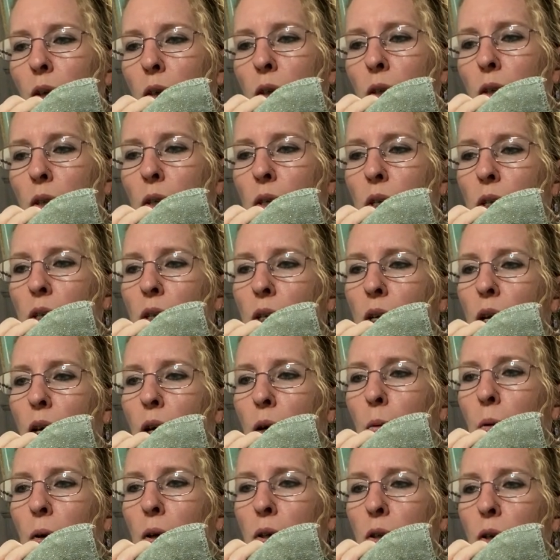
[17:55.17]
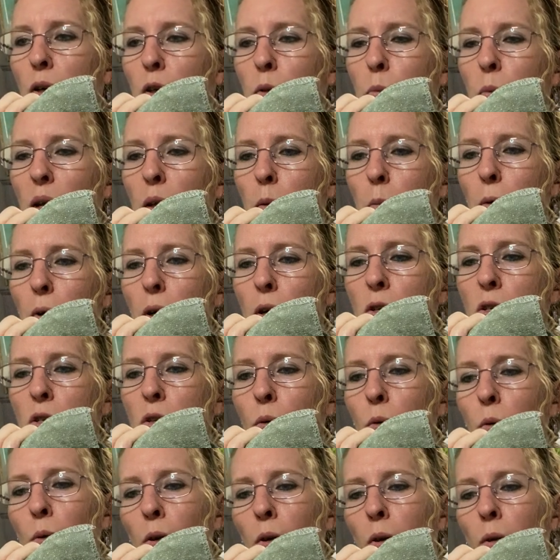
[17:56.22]
Doesn't say what it's called. It's by the Prairie
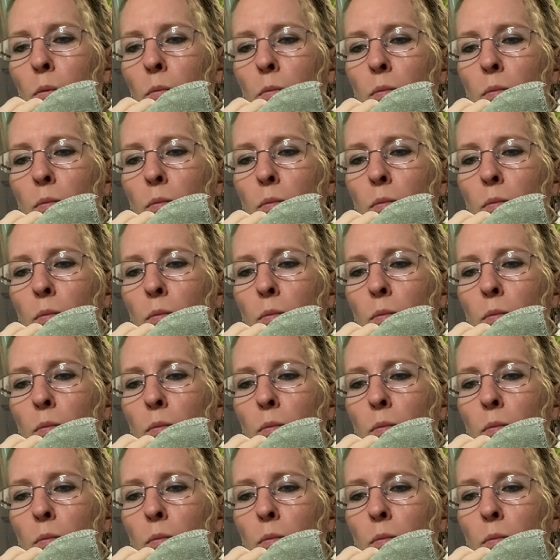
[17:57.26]
Schooler.